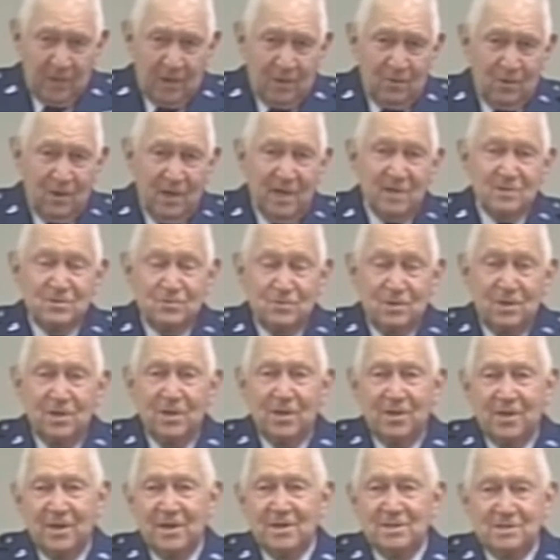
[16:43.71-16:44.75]
Well, that's one
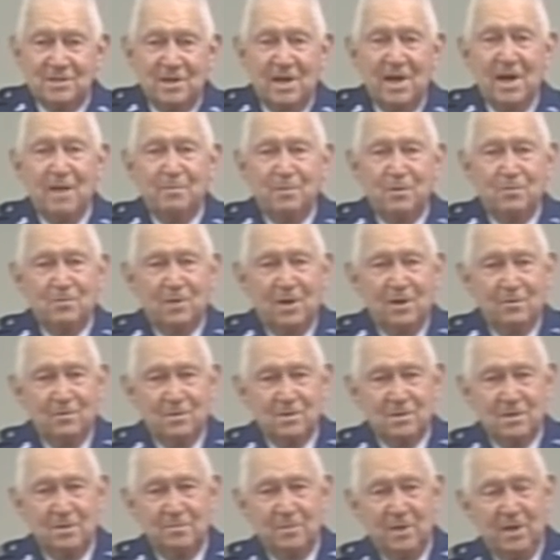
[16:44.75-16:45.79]
of the things that happened while I
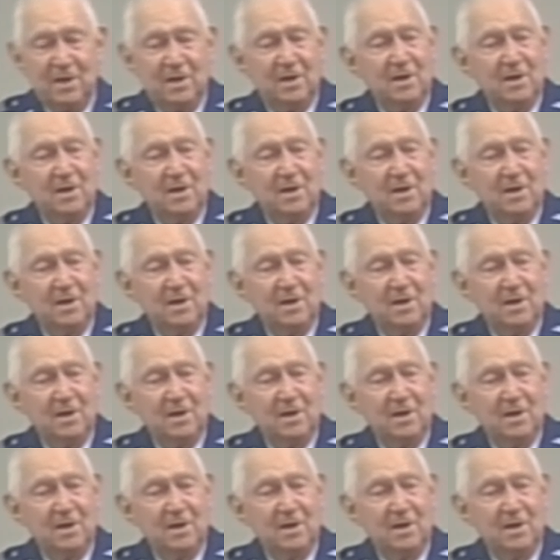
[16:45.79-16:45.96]
was up there.